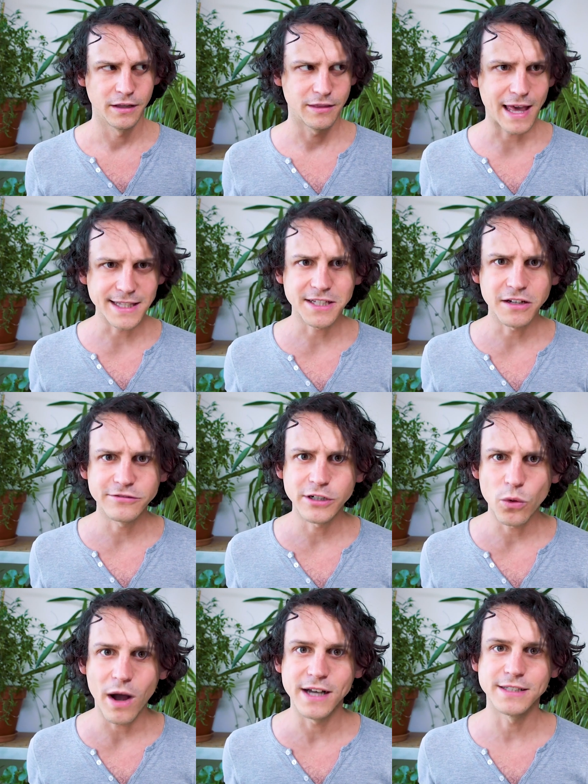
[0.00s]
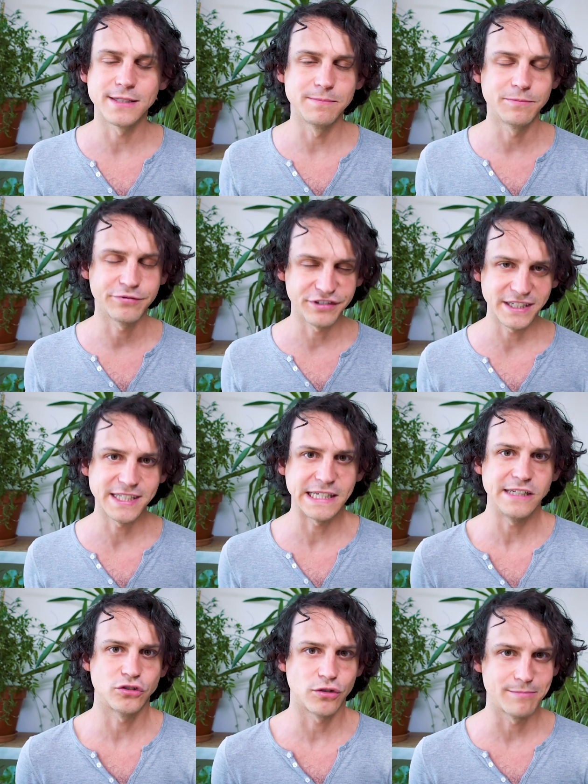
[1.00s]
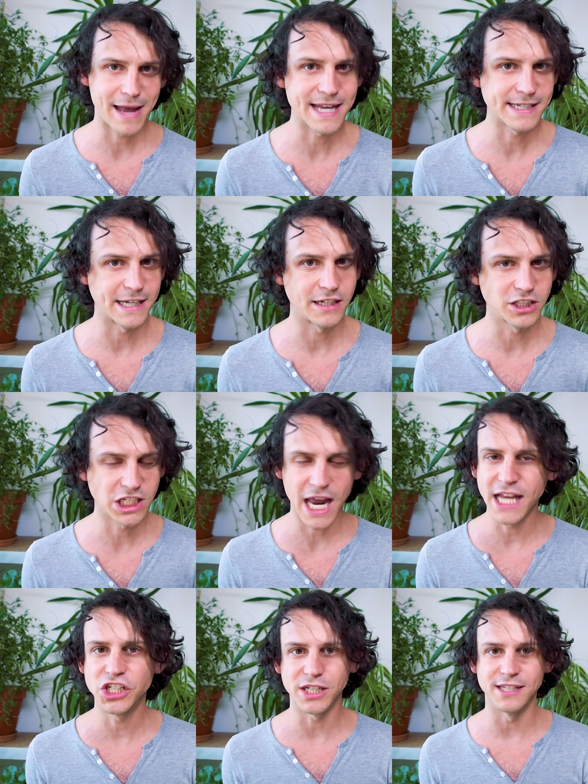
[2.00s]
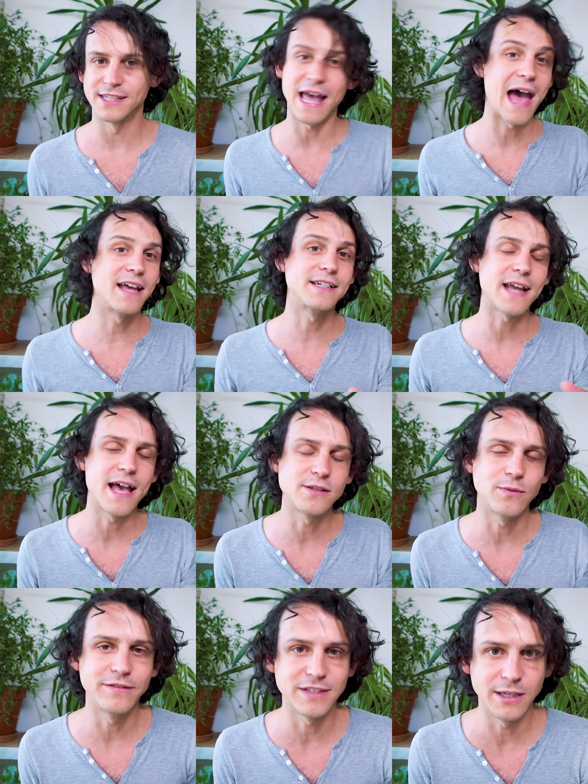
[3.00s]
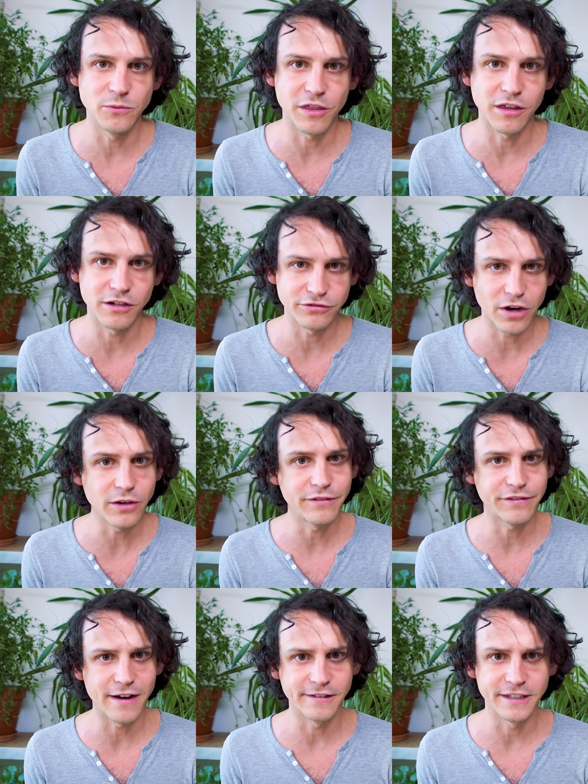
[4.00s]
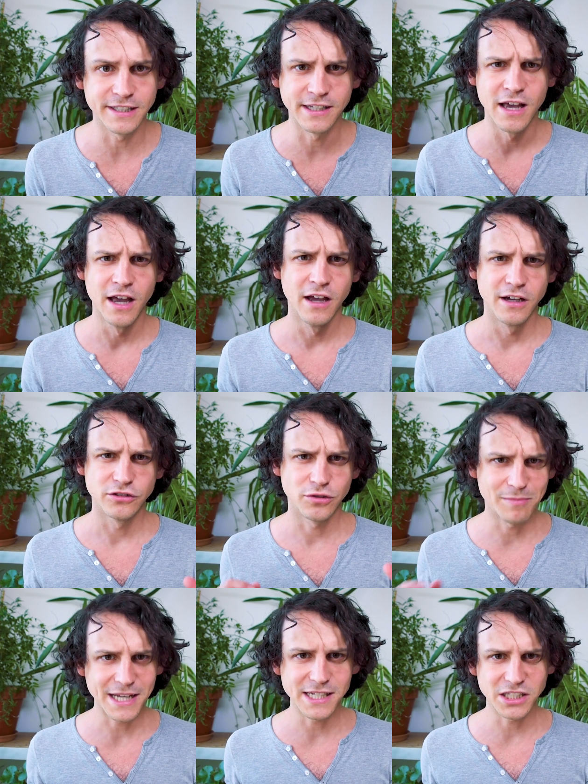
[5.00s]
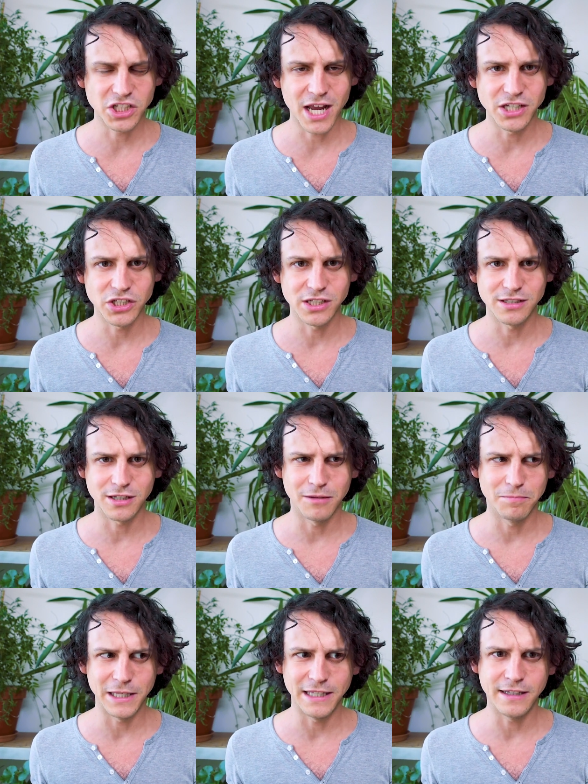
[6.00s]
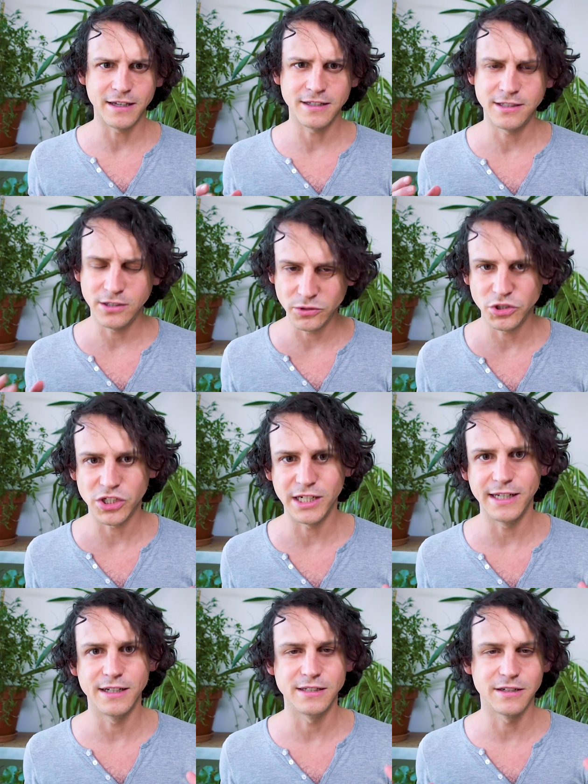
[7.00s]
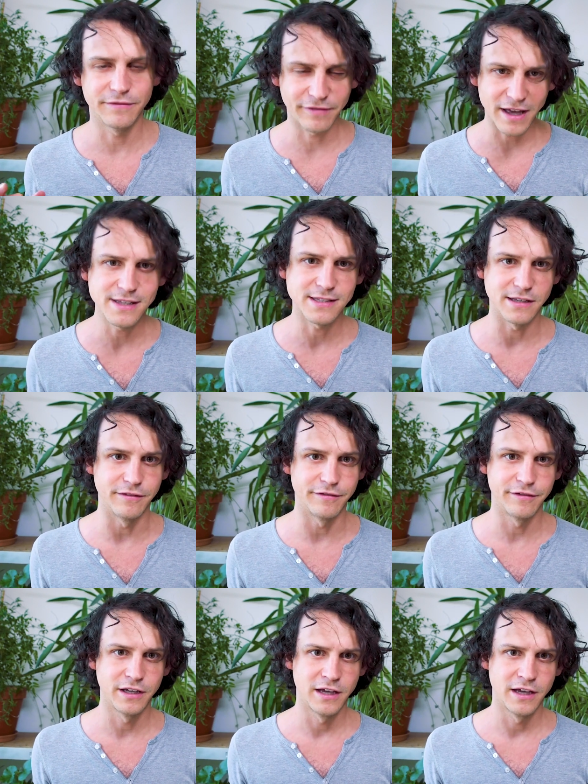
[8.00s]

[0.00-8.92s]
That's going to require some pretty dramatic changes, and as we've seen with the coronavirus, dramatic changes can be hugely divisive.